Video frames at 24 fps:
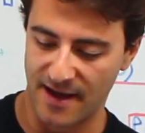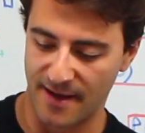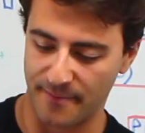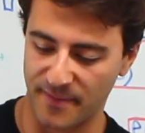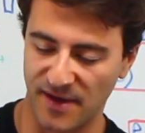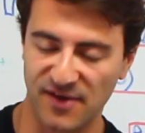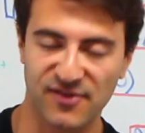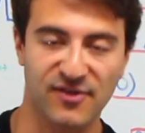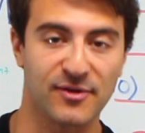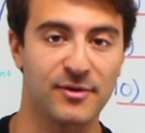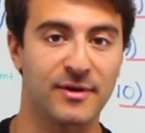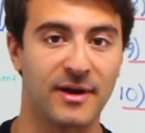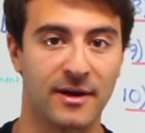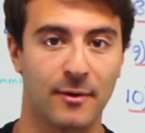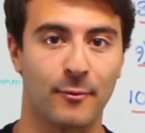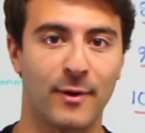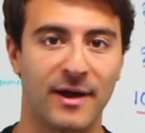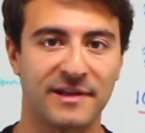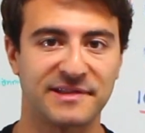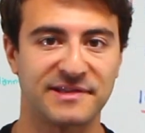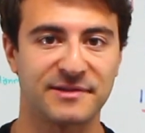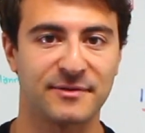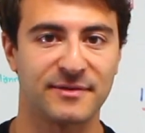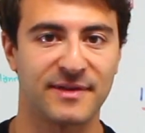Make sure you get a
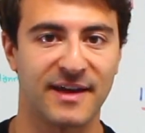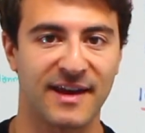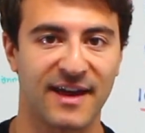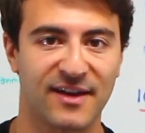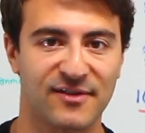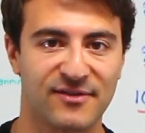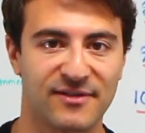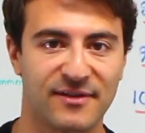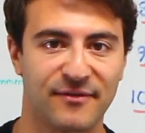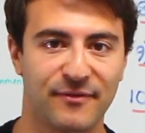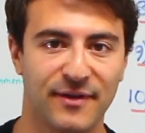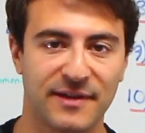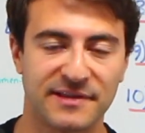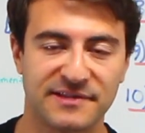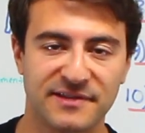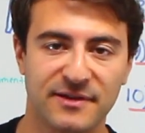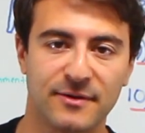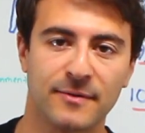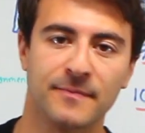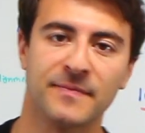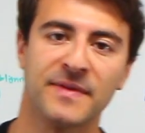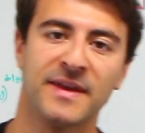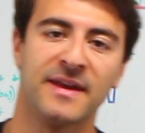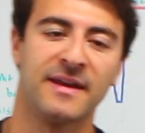wetsuit that actually fits
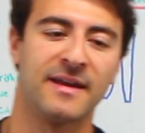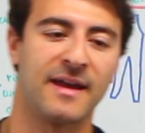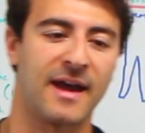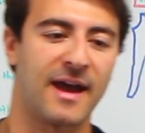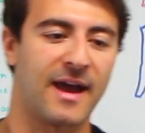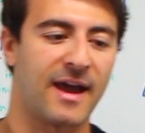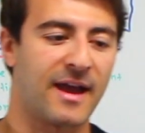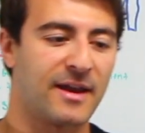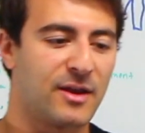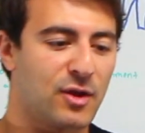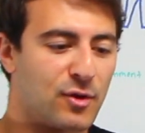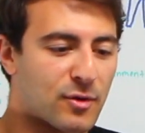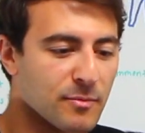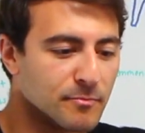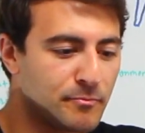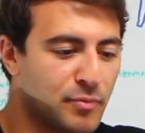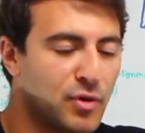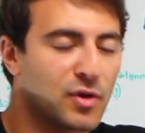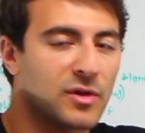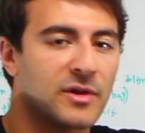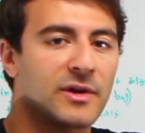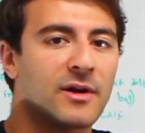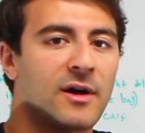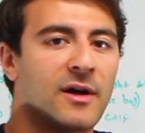you. And you can
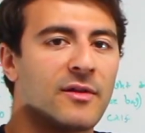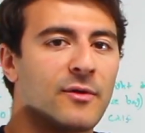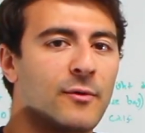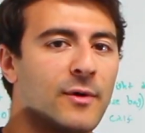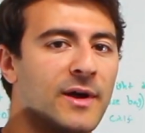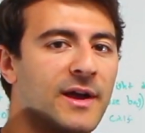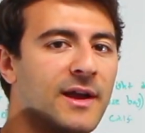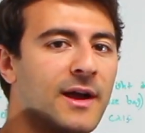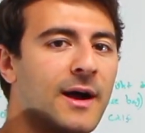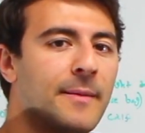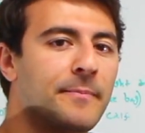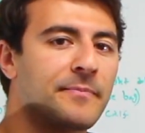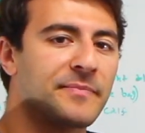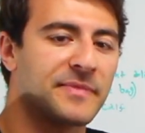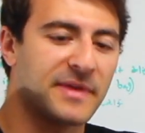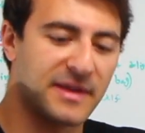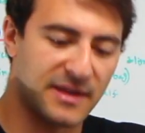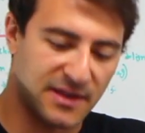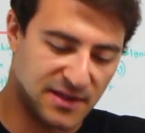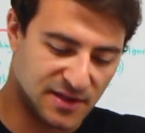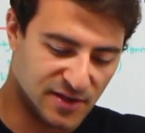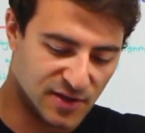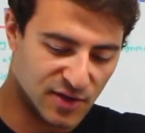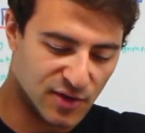pull it all the way up.
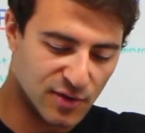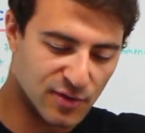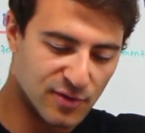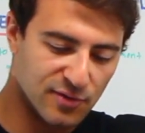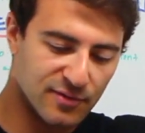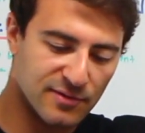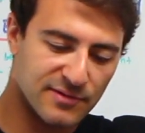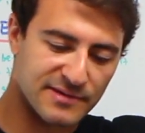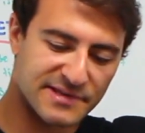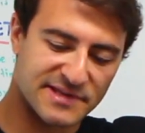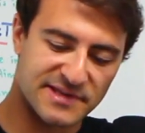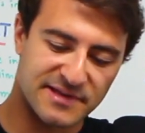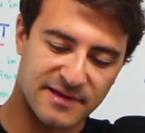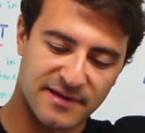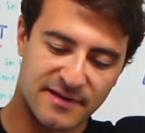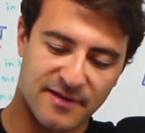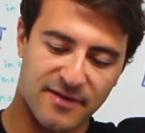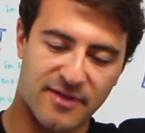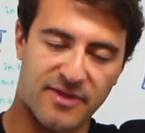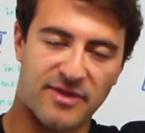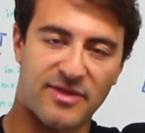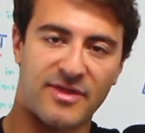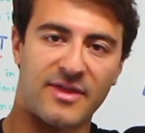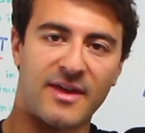Use
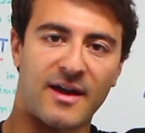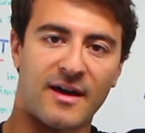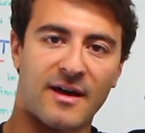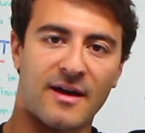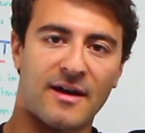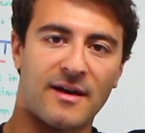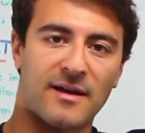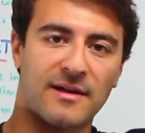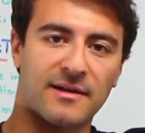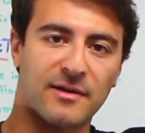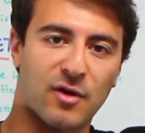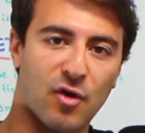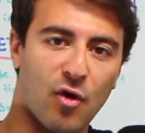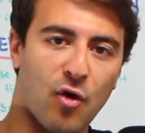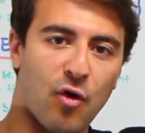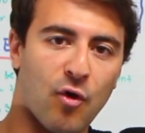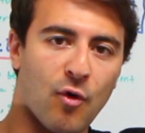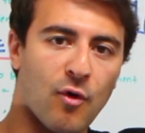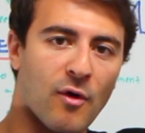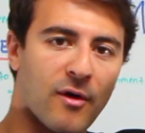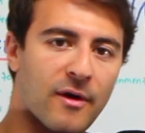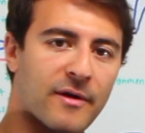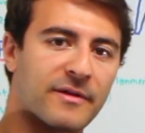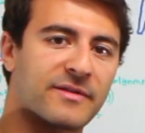the
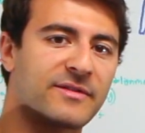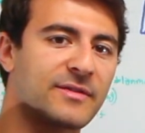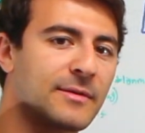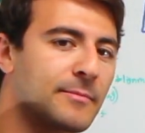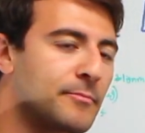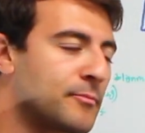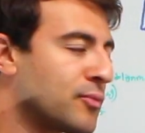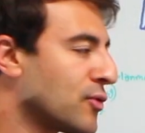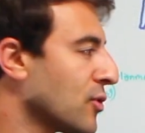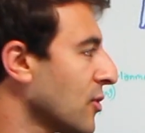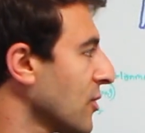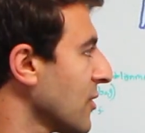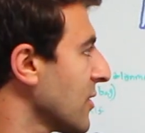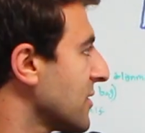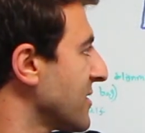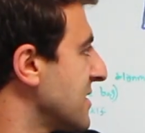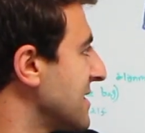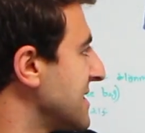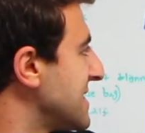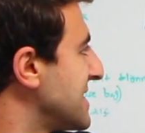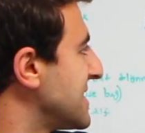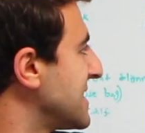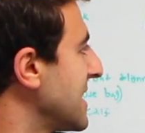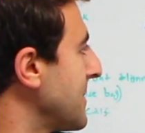cord
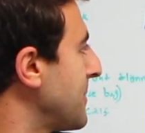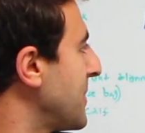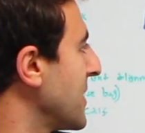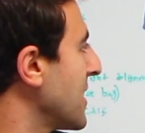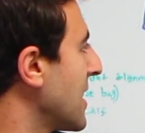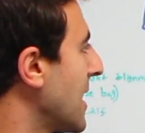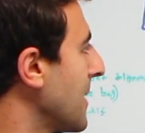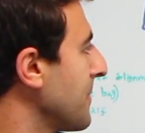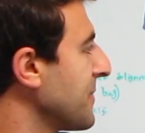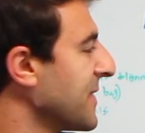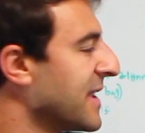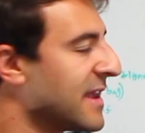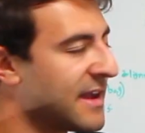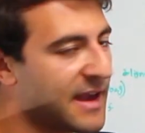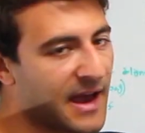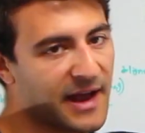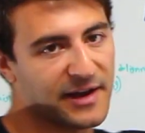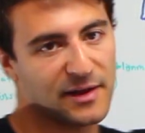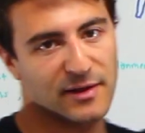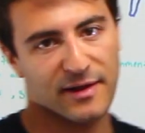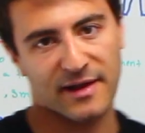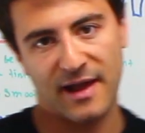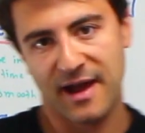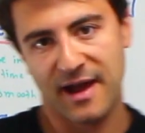to zip it up, and you'll